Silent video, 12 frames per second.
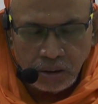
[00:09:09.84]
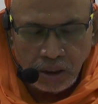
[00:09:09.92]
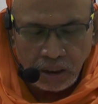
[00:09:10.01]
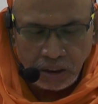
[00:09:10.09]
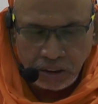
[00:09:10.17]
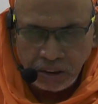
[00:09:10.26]

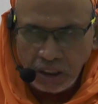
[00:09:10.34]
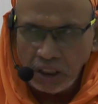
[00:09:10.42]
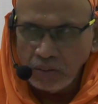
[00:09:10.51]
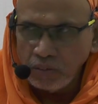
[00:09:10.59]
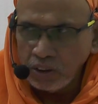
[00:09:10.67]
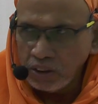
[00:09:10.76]

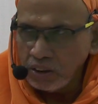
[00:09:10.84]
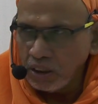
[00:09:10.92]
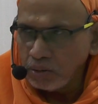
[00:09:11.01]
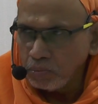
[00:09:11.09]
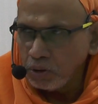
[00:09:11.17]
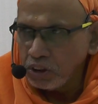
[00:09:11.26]
understand what is
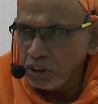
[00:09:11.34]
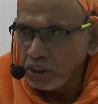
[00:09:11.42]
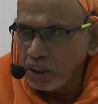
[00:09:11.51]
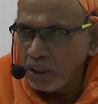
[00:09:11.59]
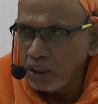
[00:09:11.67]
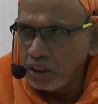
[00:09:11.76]

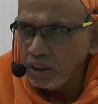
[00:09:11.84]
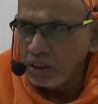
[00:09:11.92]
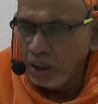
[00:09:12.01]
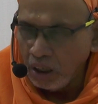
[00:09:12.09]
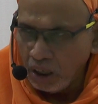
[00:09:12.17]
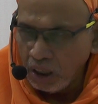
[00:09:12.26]
Atmanishtha,
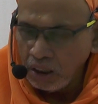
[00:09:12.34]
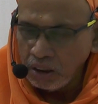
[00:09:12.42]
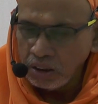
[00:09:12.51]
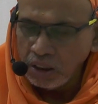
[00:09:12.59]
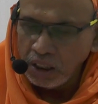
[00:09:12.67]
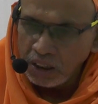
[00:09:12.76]
or
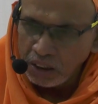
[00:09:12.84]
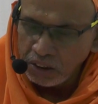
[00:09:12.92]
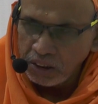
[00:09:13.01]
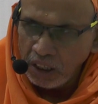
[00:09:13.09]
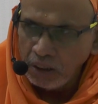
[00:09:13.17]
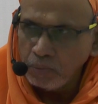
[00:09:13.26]
they
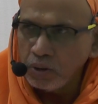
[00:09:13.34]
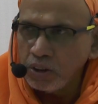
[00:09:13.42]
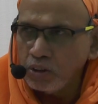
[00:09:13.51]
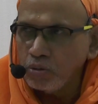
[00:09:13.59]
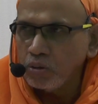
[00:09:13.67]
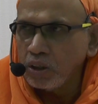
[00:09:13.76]
understand but
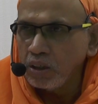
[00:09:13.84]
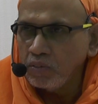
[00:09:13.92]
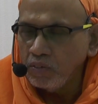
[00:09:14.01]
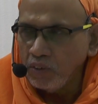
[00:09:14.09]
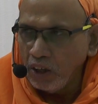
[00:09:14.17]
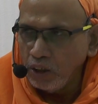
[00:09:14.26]
they don't have
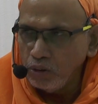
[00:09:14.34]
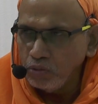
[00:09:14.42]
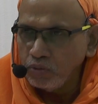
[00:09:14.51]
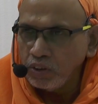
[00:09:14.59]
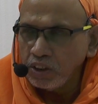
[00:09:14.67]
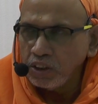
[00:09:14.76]
a value
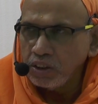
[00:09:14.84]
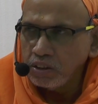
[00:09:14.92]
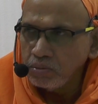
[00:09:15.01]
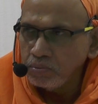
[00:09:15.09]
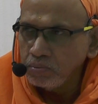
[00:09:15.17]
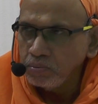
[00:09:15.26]
for it.
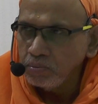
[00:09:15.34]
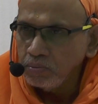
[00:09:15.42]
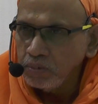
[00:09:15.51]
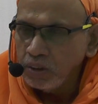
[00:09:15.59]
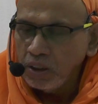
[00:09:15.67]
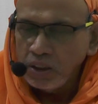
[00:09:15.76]

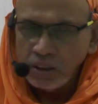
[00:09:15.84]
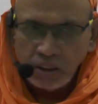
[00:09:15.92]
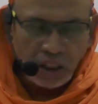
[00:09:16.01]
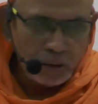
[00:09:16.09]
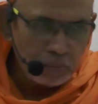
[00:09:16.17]
They are